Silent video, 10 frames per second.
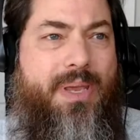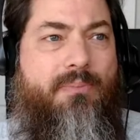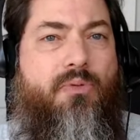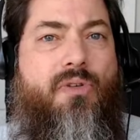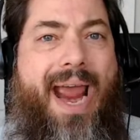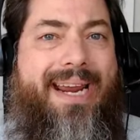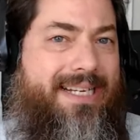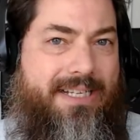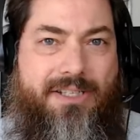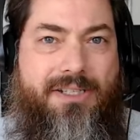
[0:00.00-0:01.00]
be
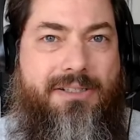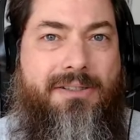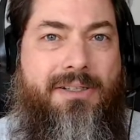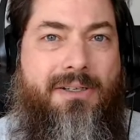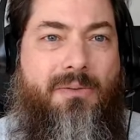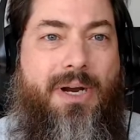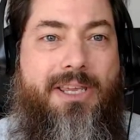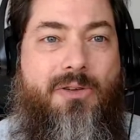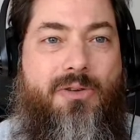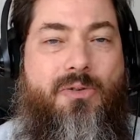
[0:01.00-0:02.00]
practiced.
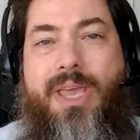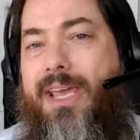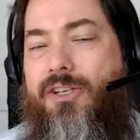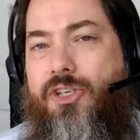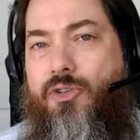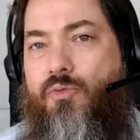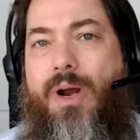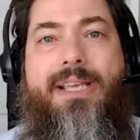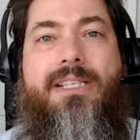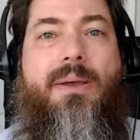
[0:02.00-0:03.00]
Right? You can't just
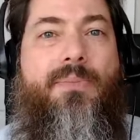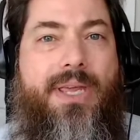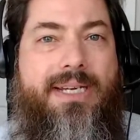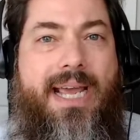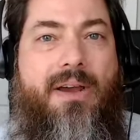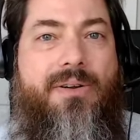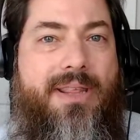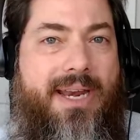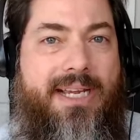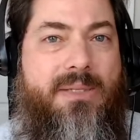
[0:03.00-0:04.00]
write something down
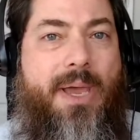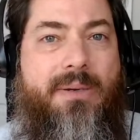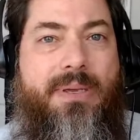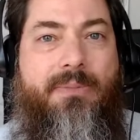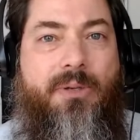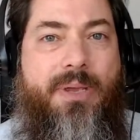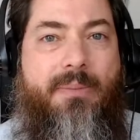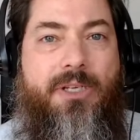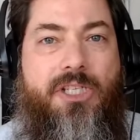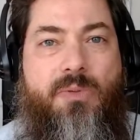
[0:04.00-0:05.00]
and then expect people to be
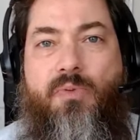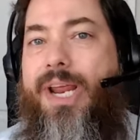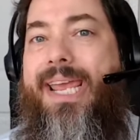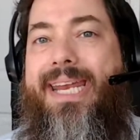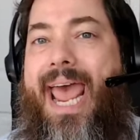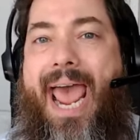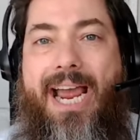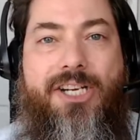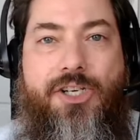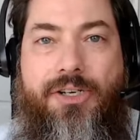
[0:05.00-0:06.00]
able to spring into
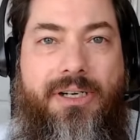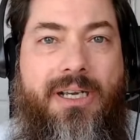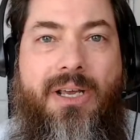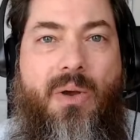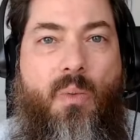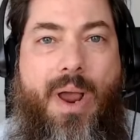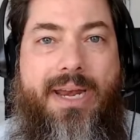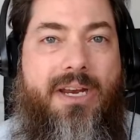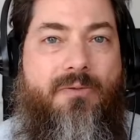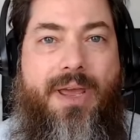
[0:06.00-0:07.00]
action
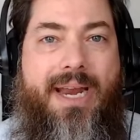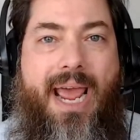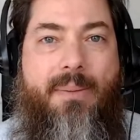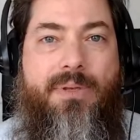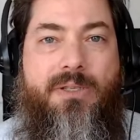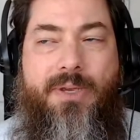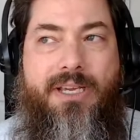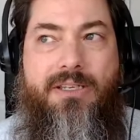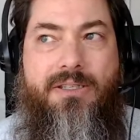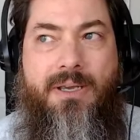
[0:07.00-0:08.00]
when an event happens
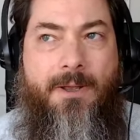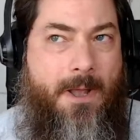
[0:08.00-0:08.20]
because,